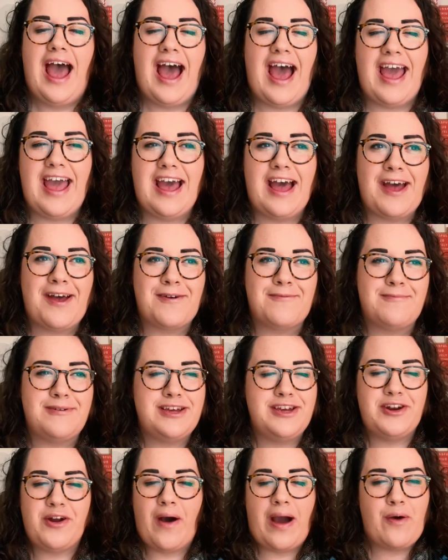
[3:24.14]

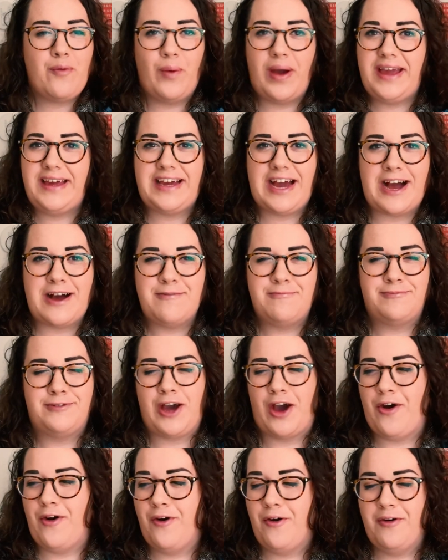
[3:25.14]
I wake up,
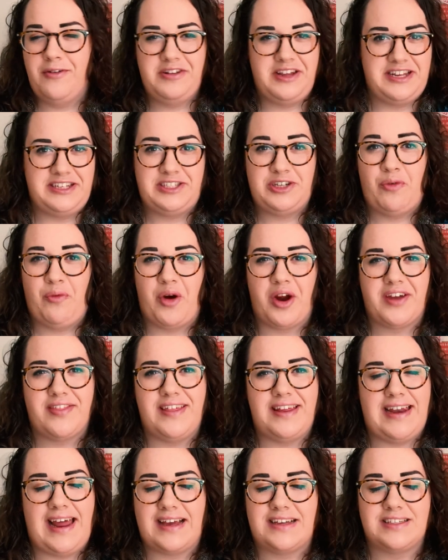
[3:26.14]
go into work
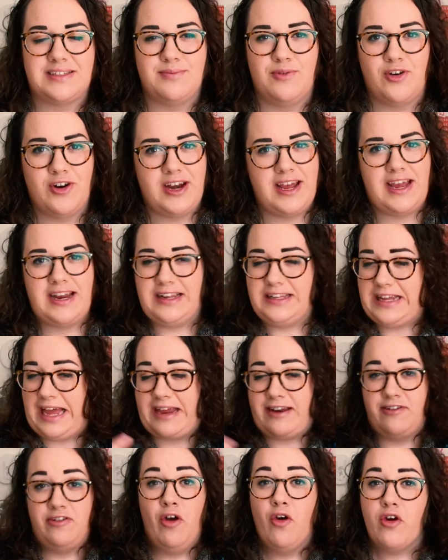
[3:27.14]
the next morning
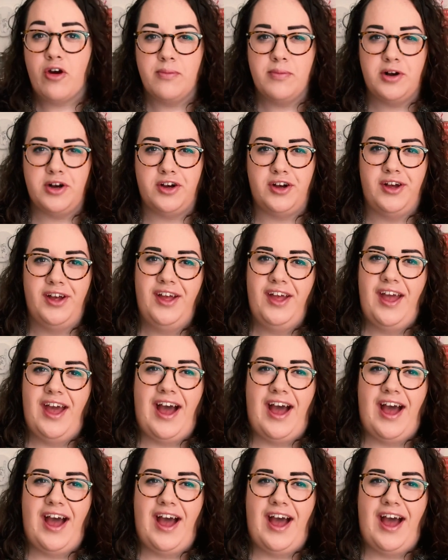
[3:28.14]
like normal.